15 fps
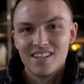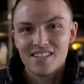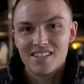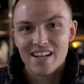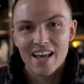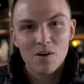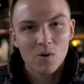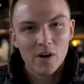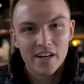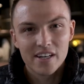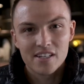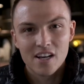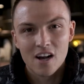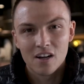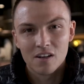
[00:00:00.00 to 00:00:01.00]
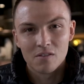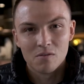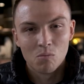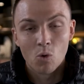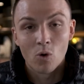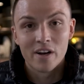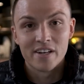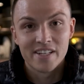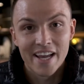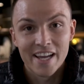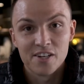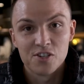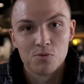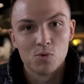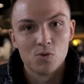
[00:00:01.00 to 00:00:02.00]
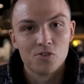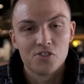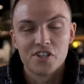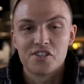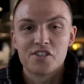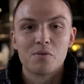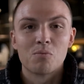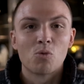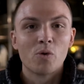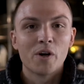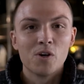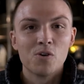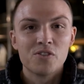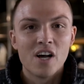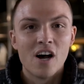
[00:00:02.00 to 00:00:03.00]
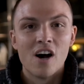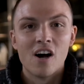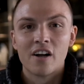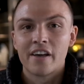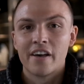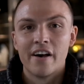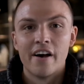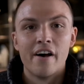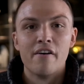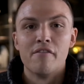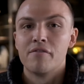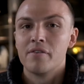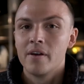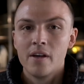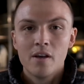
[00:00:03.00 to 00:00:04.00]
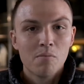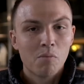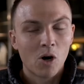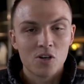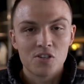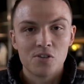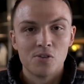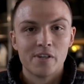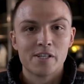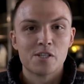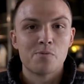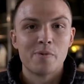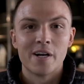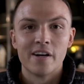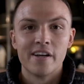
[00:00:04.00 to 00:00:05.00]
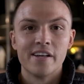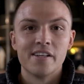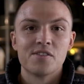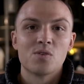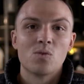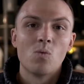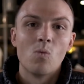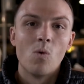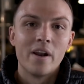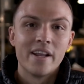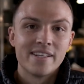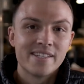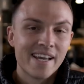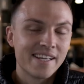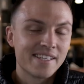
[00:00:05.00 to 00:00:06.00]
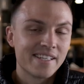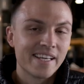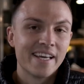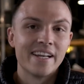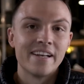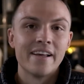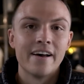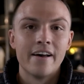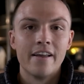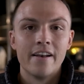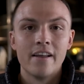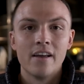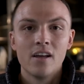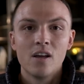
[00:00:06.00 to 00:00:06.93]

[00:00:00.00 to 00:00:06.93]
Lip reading: Today we're going to talk more intangibles, just some real talk of personal experience, what it takes to get it done.